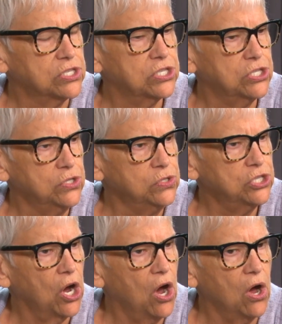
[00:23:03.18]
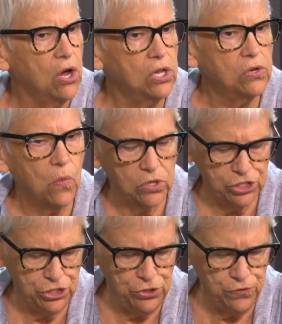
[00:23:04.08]
too tall or
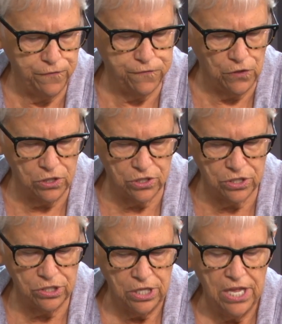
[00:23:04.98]
too full,